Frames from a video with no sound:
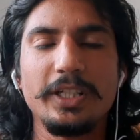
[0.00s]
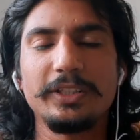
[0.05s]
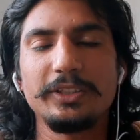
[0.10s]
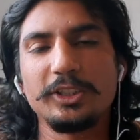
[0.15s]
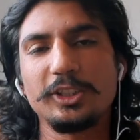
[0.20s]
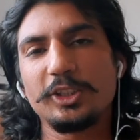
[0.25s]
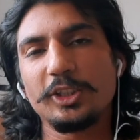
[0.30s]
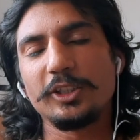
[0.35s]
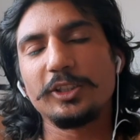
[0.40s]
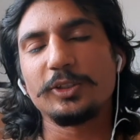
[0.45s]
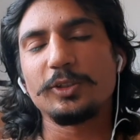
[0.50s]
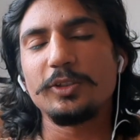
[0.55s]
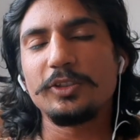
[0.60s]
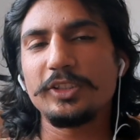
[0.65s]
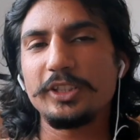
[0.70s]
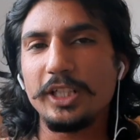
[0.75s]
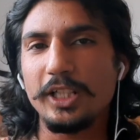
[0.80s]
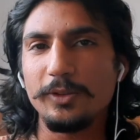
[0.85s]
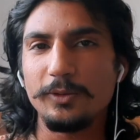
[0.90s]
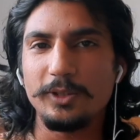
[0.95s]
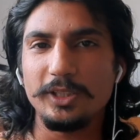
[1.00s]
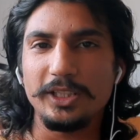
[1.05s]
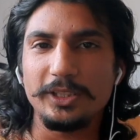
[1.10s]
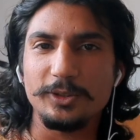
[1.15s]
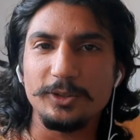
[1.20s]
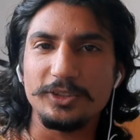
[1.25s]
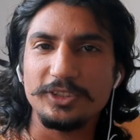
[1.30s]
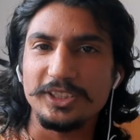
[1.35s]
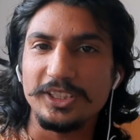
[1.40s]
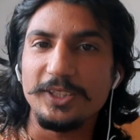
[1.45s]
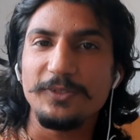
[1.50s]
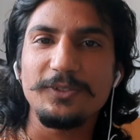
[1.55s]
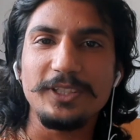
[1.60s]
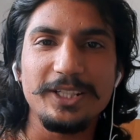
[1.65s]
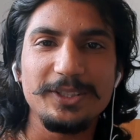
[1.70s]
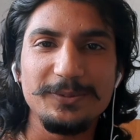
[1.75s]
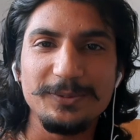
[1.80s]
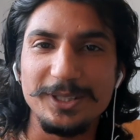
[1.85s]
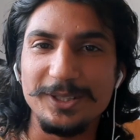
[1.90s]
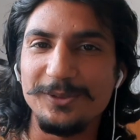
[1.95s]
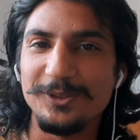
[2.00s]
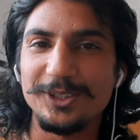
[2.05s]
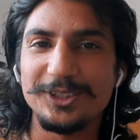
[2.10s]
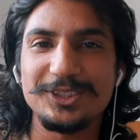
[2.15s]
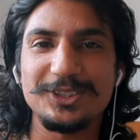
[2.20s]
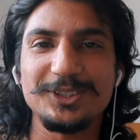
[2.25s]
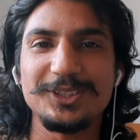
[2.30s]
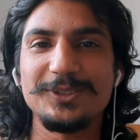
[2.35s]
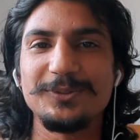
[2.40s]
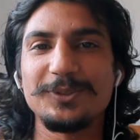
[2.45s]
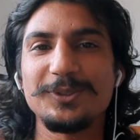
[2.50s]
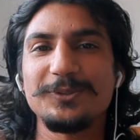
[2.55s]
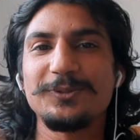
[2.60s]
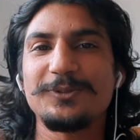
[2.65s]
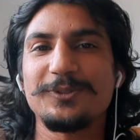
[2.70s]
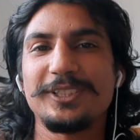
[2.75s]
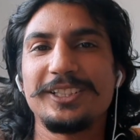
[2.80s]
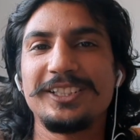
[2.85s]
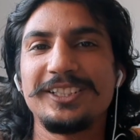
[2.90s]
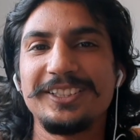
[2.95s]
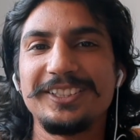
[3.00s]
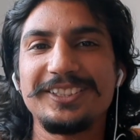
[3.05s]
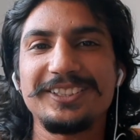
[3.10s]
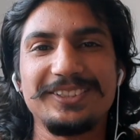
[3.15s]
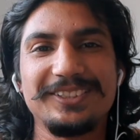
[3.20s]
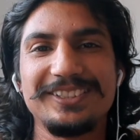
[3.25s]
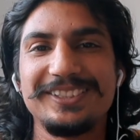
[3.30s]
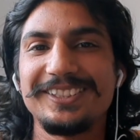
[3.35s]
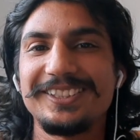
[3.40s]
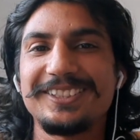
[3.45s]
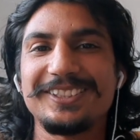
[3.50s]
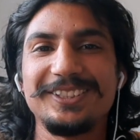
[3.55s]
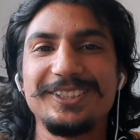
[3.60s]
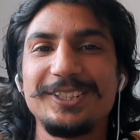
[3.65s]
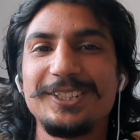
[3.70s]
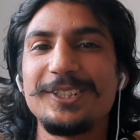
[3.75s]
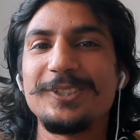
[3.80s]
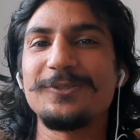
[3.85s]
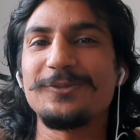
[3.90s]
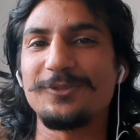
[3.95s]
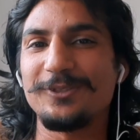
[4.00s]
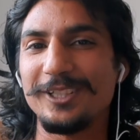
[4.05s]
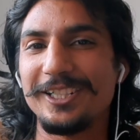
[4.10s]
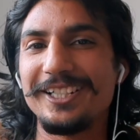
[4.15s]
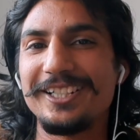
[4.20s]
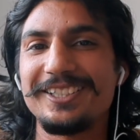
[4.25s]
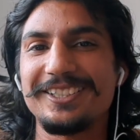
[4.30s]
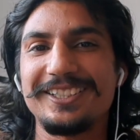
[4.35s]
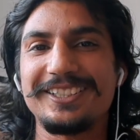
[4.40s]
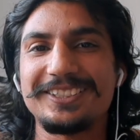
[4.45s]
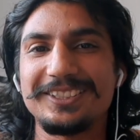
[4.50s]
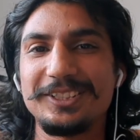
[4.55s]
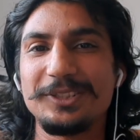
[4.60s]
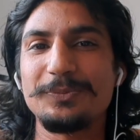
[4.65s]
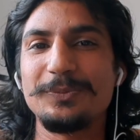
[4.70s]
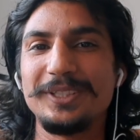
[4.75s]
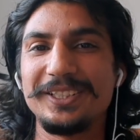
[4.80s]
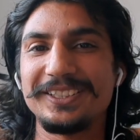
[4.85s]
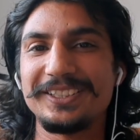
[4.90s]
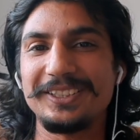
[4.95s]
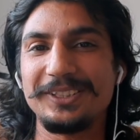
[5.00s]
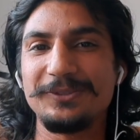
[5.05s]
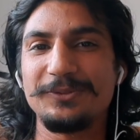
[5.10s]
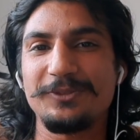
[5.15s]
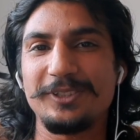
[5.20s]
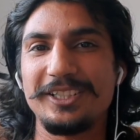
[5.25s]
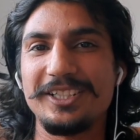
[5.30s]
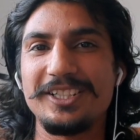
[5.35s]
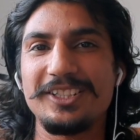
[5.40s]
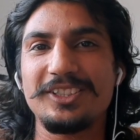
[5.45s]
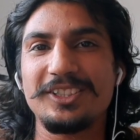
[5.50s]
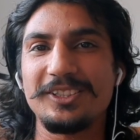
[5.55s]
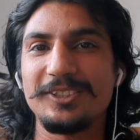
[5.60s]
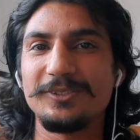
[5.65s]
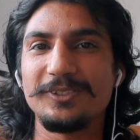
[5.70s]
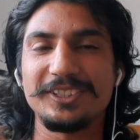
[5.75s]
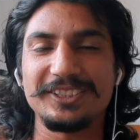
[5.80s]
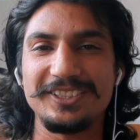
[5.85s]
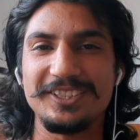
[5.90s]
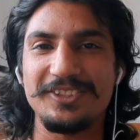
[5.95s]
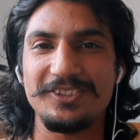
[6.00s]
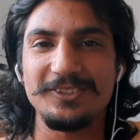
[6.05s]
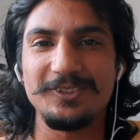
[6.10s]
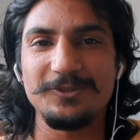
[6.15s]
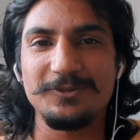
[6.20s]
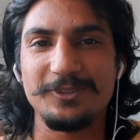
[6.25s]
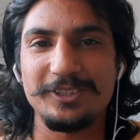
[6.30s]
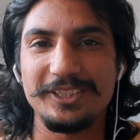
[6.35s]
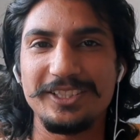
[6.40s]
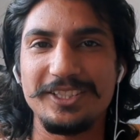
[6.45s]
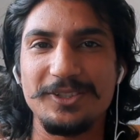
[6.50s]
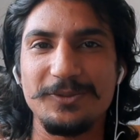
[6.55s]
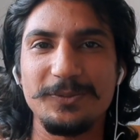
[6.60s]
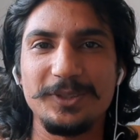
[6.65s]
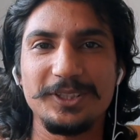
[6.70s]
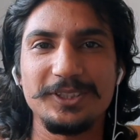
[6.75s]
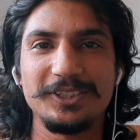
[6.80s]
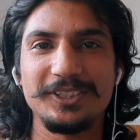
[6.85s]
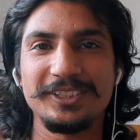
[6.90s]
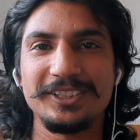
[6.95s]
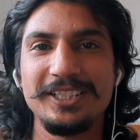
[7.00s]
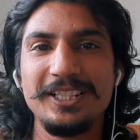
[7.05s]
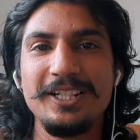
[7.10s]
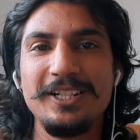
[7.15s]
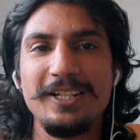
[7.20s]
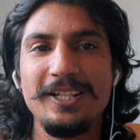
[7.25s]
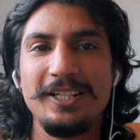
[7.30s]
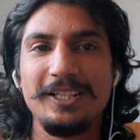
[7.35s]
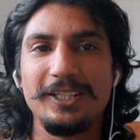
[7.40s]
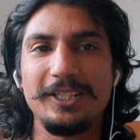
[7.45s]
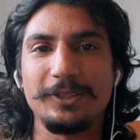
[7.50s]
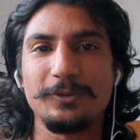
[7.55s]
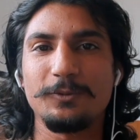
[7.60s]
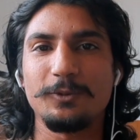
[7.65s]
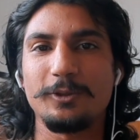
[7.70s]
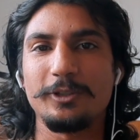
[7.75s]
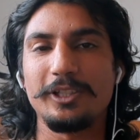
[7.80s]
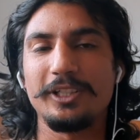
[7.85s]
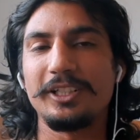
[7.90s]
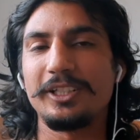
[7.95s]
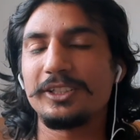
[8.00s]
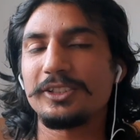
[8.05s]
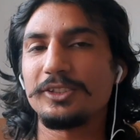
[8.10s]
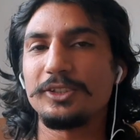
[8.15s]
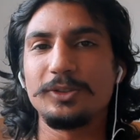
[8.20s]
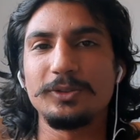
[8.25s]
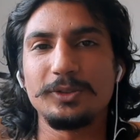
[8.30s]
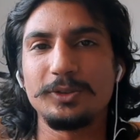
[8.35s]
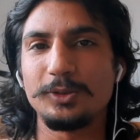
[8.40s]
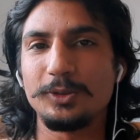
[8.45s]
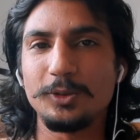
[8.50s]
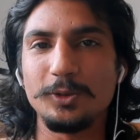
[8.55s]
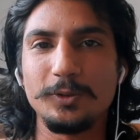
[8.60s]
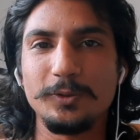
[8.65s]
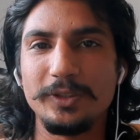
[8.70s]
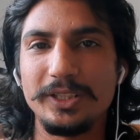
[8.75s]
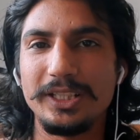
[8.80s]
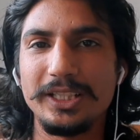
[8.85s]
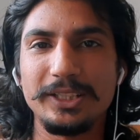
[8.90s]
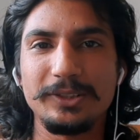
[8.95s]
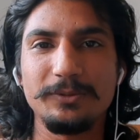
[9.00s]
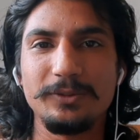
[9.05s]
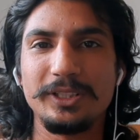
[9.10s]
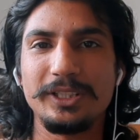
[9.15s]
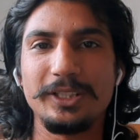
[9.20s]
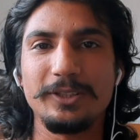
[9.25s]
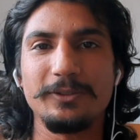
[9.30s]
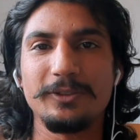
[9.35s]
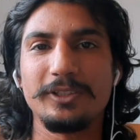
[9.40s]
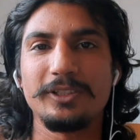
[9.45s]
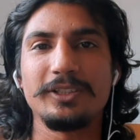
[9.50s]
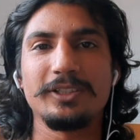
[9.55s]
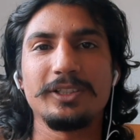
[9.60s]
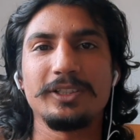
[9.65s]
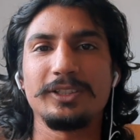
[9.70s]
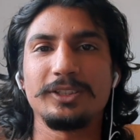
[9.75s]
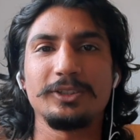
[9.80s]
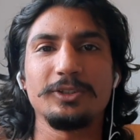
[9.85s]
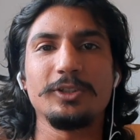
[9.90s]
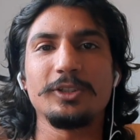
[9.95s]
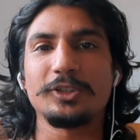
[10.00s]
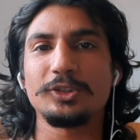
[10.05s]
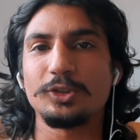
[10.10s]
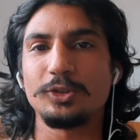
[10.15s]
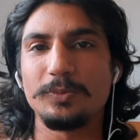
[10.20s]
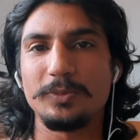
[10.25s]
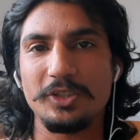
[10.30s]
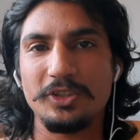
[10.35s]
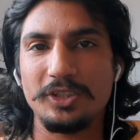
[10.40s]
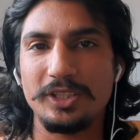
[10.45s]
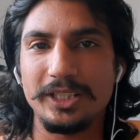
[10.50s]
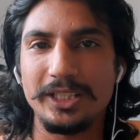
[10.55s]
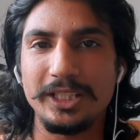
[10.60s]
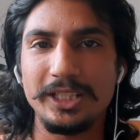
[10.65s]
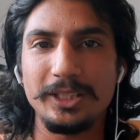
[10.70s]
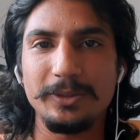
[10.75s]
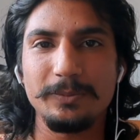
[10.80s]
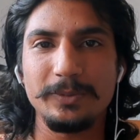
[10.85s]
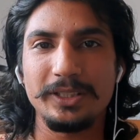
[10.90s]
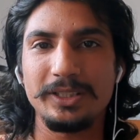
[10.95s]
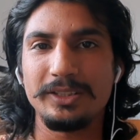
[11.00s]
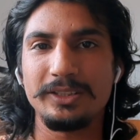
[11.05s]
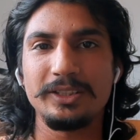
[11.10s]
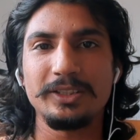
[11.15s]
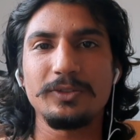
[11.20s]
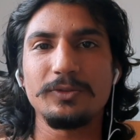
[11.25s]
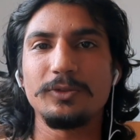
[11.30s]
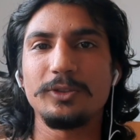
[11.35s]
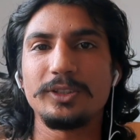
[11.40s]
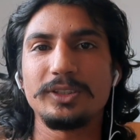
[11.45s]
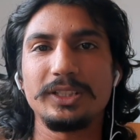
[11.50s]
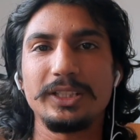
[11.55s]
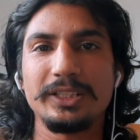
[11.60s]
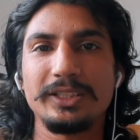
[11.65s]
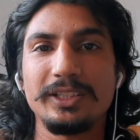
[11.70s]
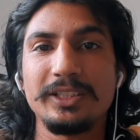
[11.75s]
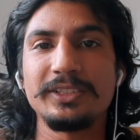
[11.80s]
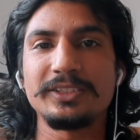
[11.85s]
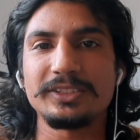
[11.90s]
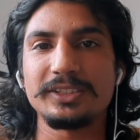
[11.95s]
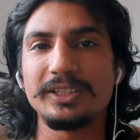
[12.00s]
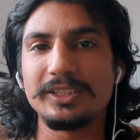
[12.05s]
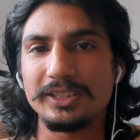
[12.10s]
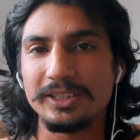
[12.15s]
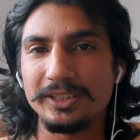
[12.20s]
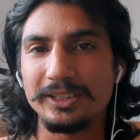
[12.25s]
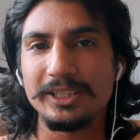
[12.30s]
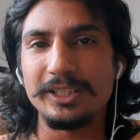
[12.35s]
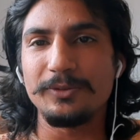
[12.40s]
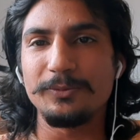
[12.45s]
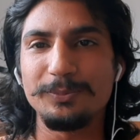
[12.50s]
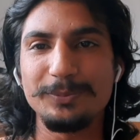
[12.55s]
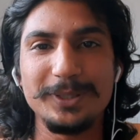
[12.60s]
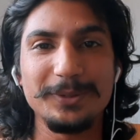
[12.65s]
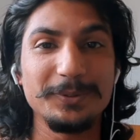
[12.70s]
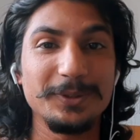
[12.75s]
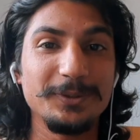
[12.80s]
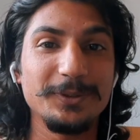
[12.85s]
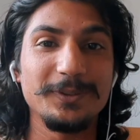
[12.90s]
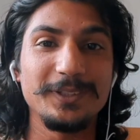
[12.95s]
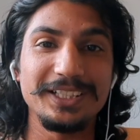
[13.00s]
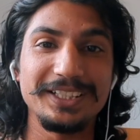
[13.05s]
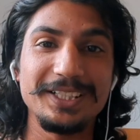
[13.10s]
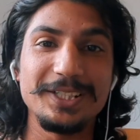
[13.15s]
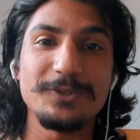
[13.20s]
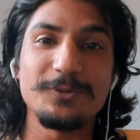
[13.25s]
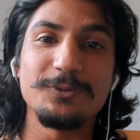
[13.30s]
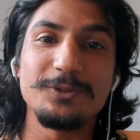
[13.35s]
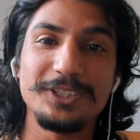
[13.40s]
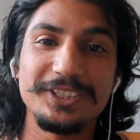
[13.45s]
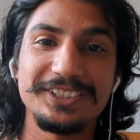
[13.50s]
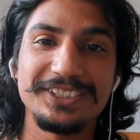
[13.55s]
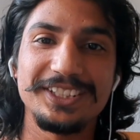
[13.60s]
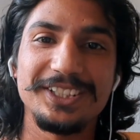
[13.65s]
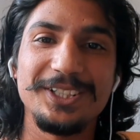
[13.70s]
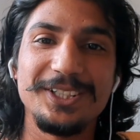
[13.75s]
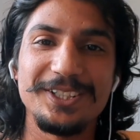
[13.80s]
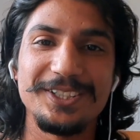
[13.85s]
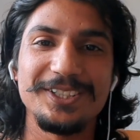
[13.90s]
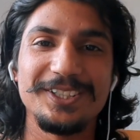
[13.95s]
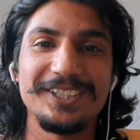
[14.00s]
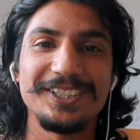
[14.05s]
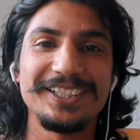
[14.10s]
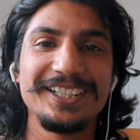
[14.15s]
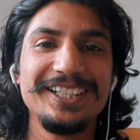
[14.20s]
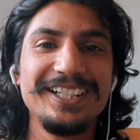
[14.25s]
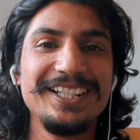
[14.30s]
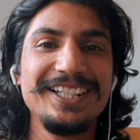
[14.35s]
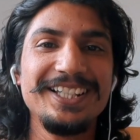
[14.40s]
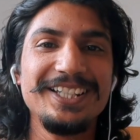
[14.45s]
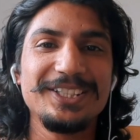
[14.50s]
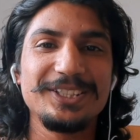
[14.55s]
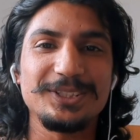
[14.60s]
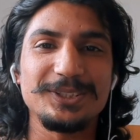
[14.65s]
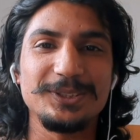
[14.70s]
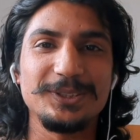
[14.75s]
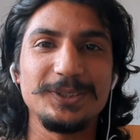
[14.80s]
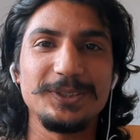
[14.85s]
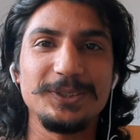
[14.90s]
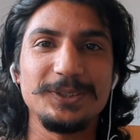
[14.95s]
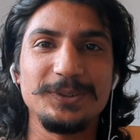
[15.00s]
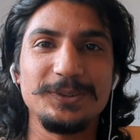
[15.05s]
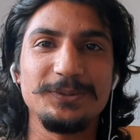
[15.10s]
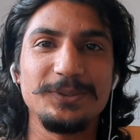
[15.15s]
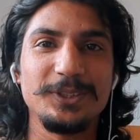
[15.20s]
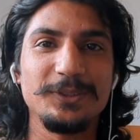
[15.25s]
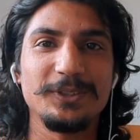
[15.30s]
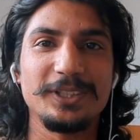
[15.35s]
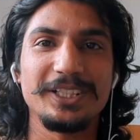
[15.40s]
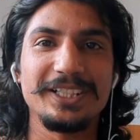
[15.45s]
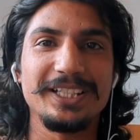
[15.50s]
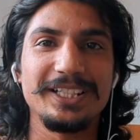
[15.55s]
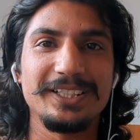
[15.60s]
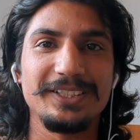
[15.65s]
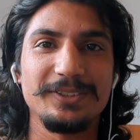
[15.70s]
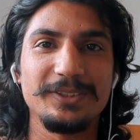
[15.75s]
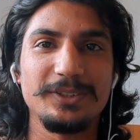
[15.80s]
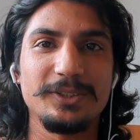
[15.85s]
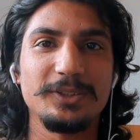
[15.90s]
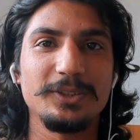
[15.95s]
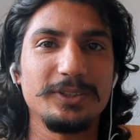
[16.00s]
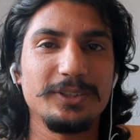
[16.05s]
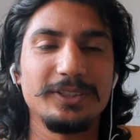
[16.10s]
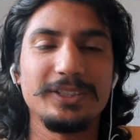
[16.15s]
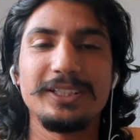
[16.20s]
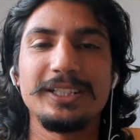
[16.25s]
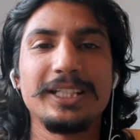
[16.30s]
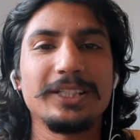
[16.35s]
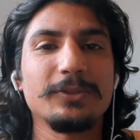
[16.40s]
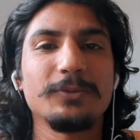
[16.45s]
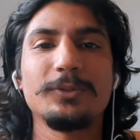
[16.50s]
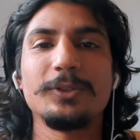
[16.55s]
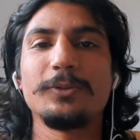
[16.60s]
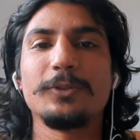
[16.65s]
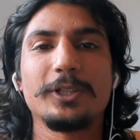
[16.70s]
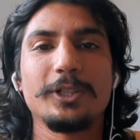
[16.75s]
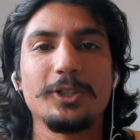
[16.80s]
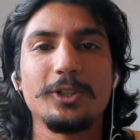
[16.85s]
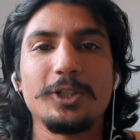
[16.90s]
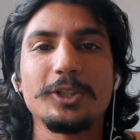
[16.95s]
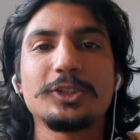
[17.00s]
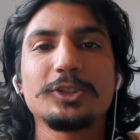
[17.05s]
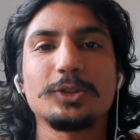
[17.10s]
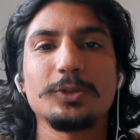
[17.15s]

in the conclusion, I would like to say, if anybody wants to come to France, just learn French, at least basic French, conversational French, because like for us, due to COVID, like we never got so much time, and it was like uncertain that maybe we will get visa or not. So we were not